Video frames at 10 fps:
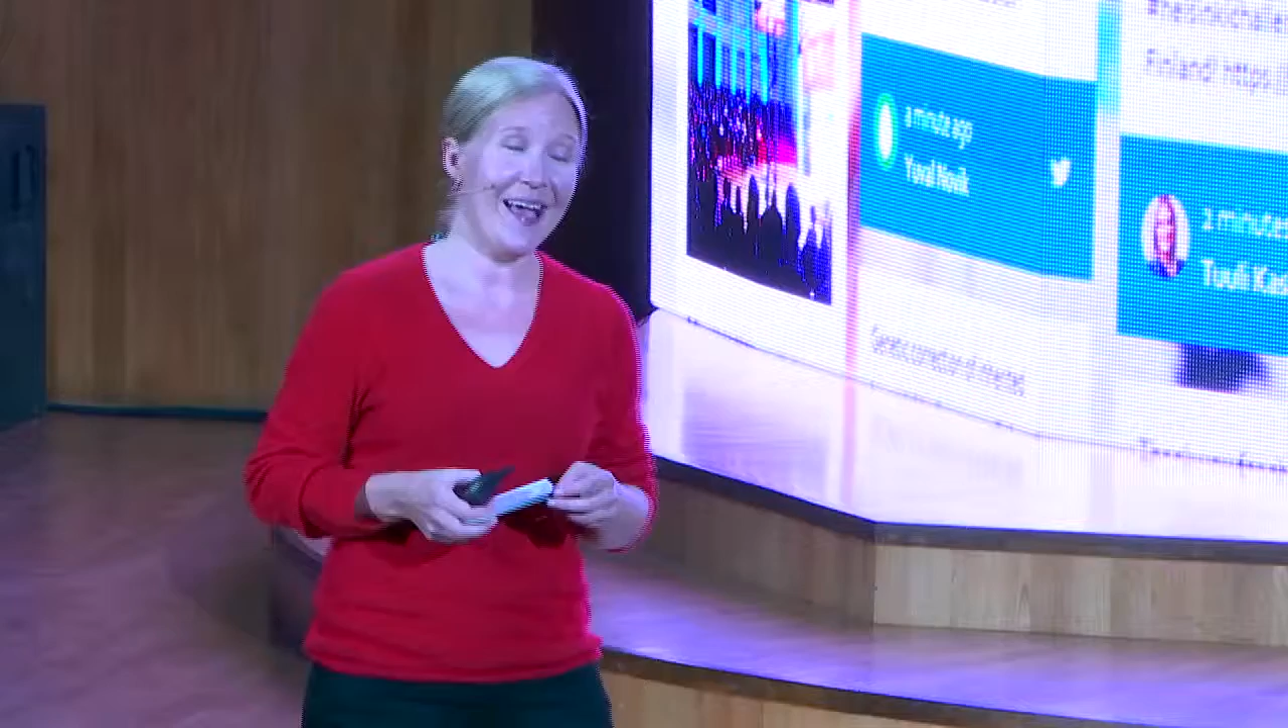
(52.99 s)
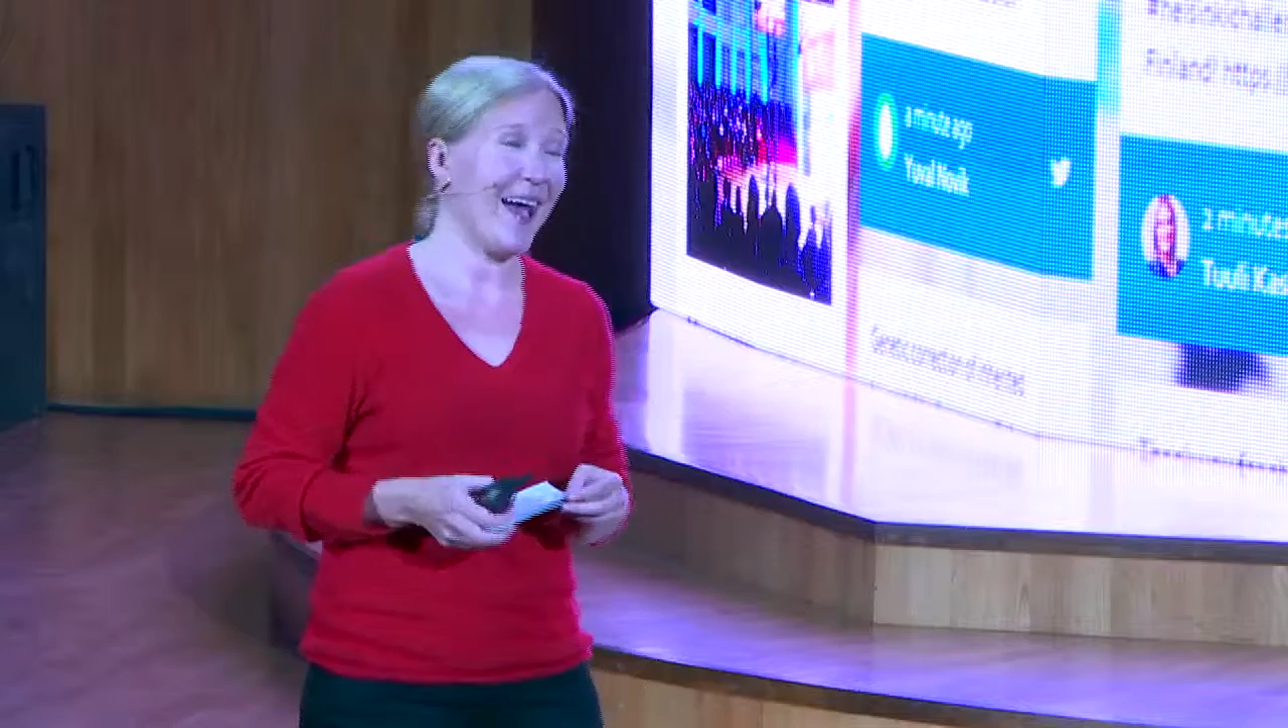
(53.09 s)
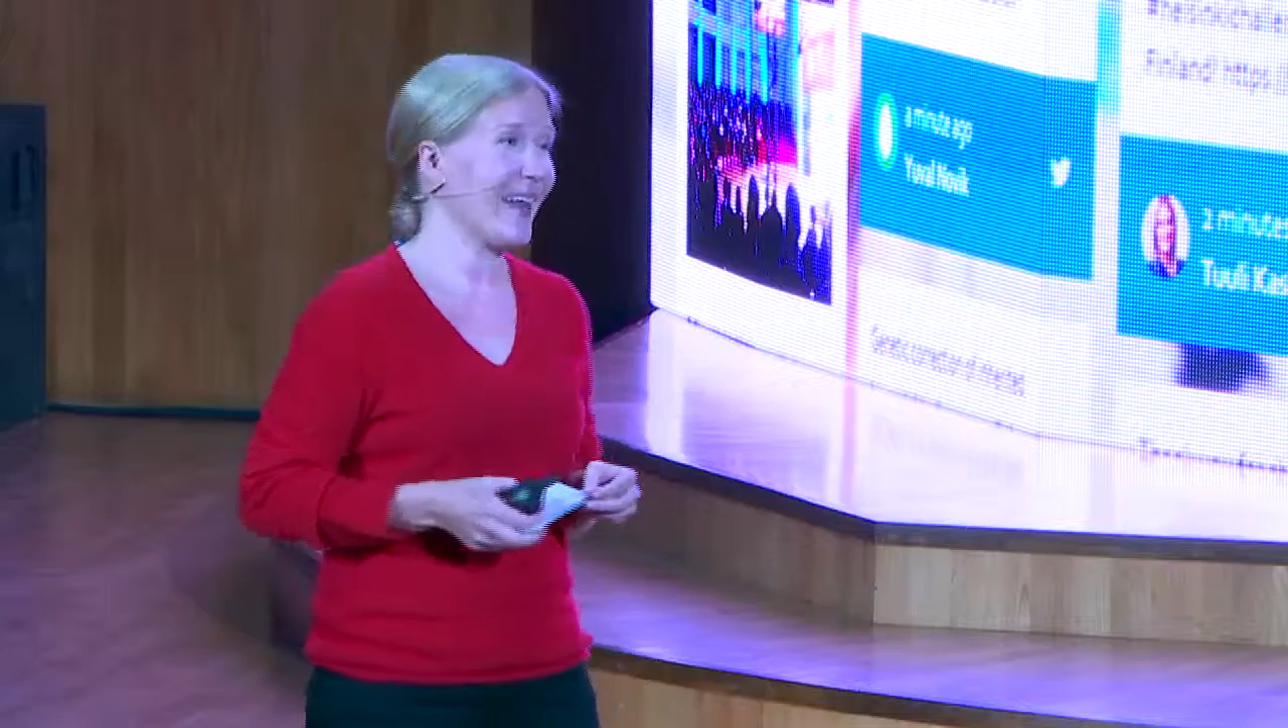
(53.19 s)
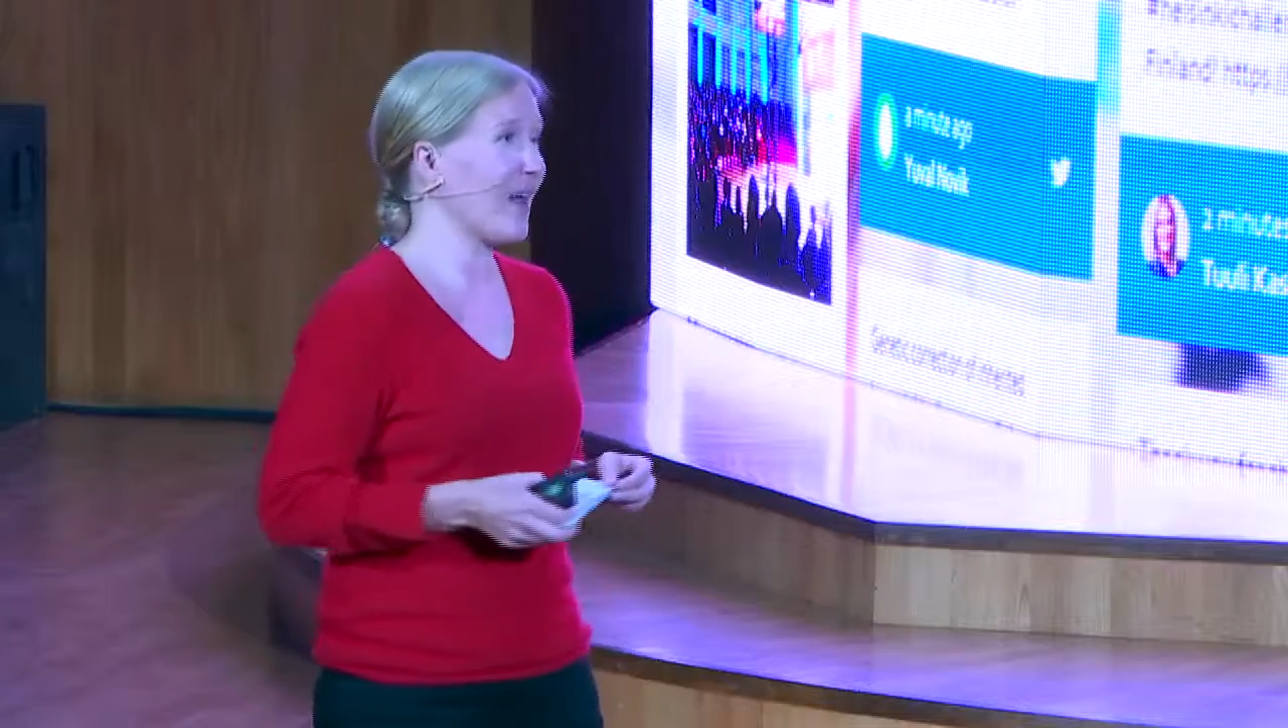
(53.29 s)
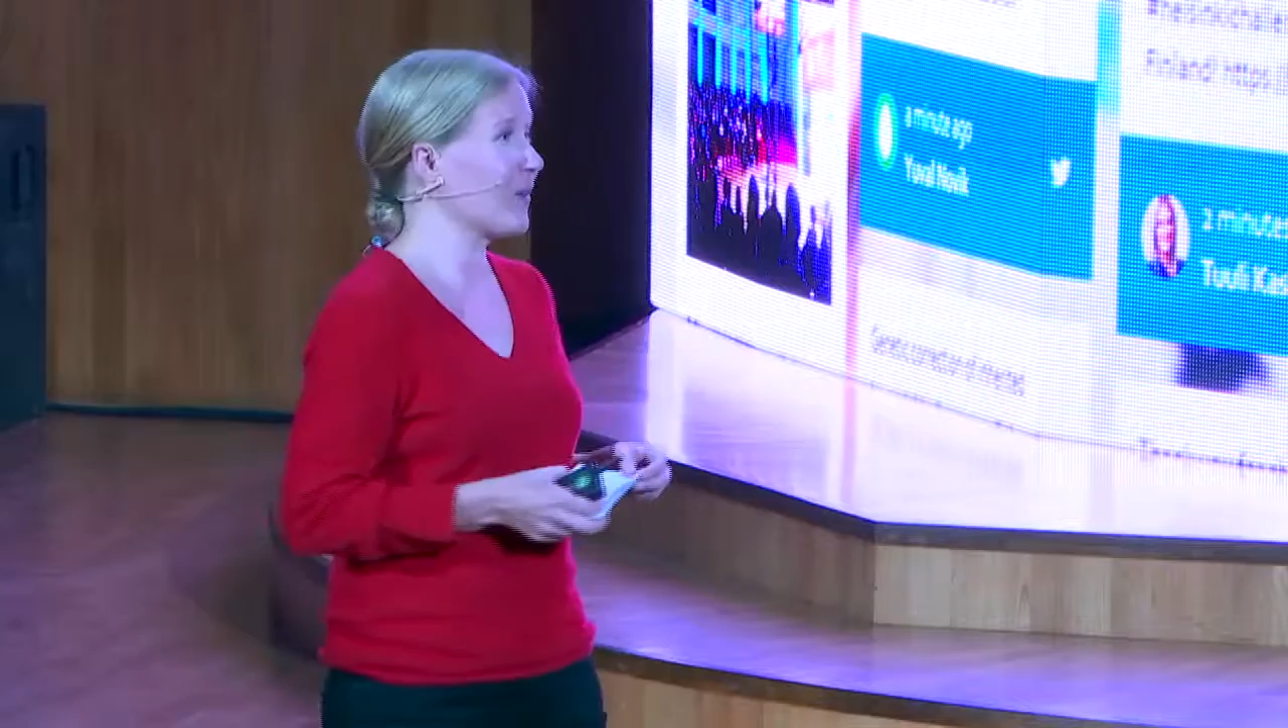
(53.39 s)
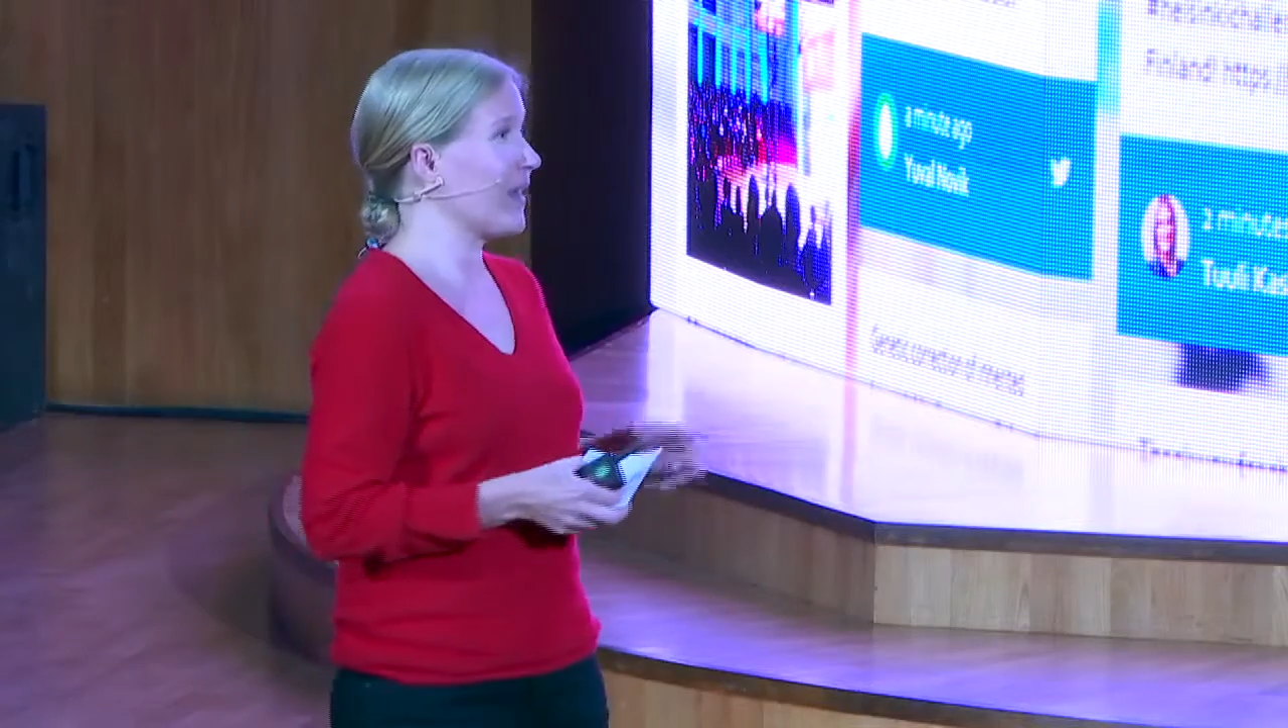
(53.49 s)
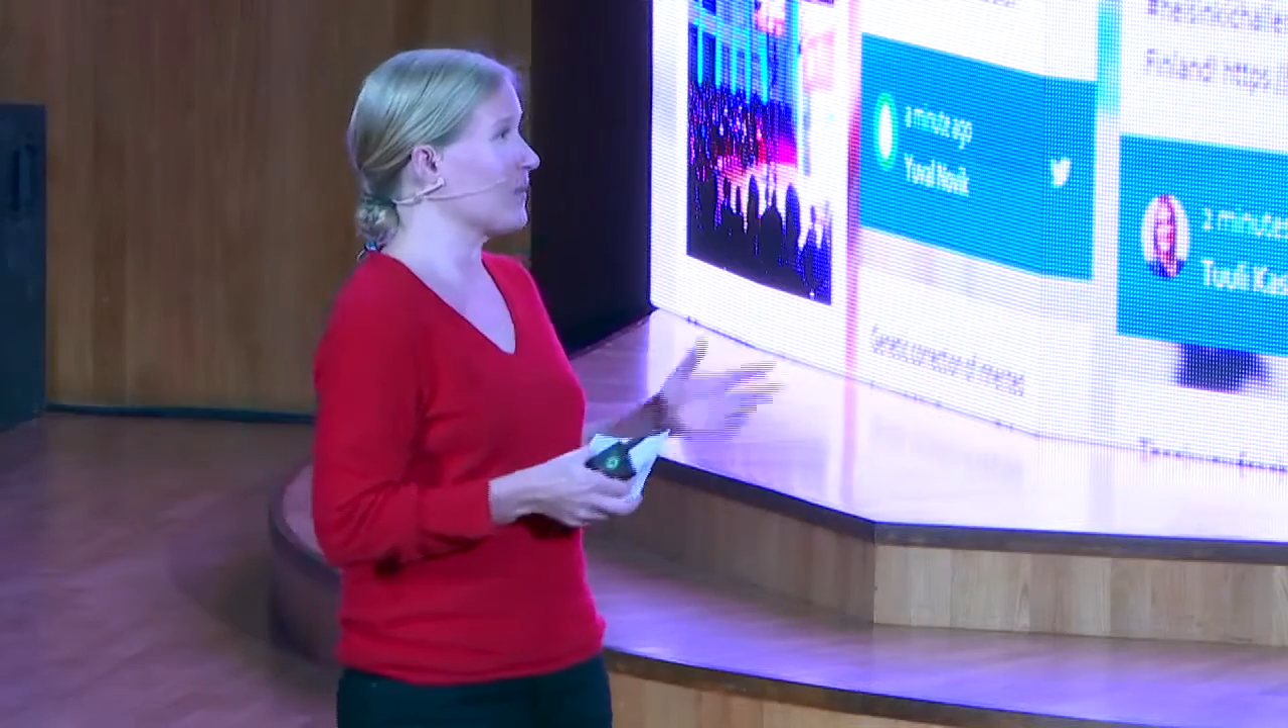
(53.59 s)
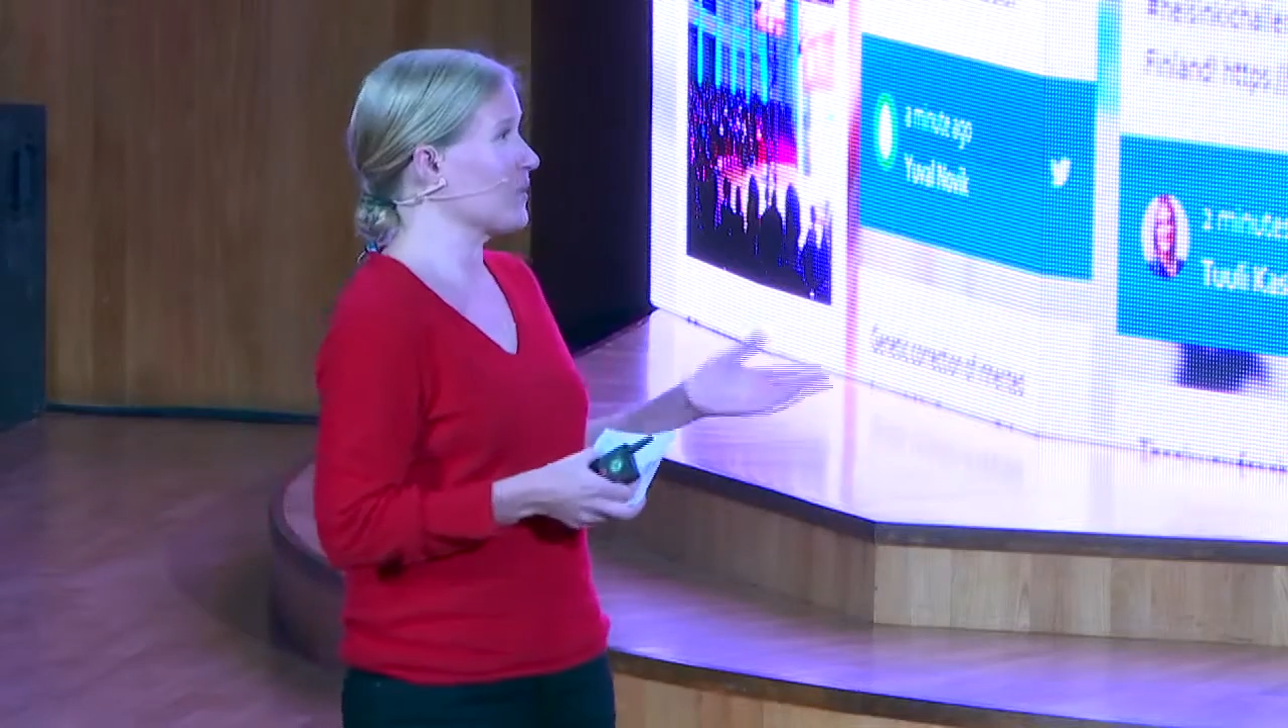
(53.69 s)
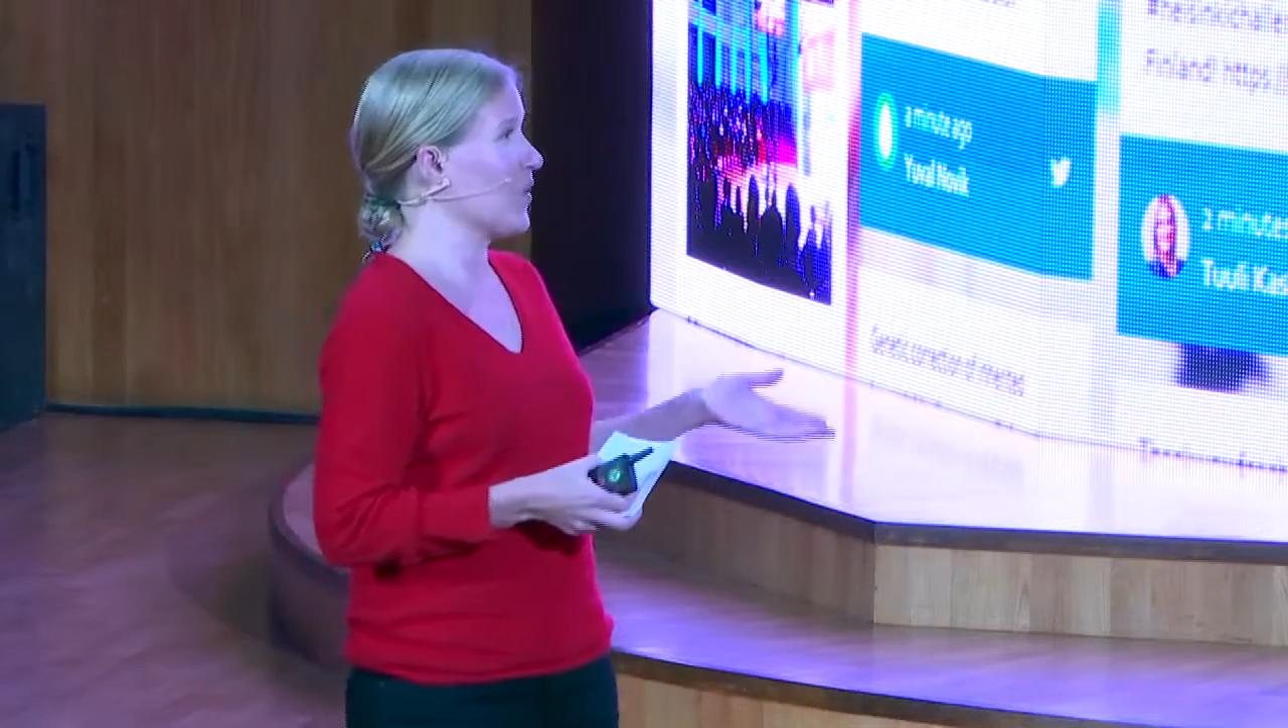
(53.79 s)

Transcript: And now that I was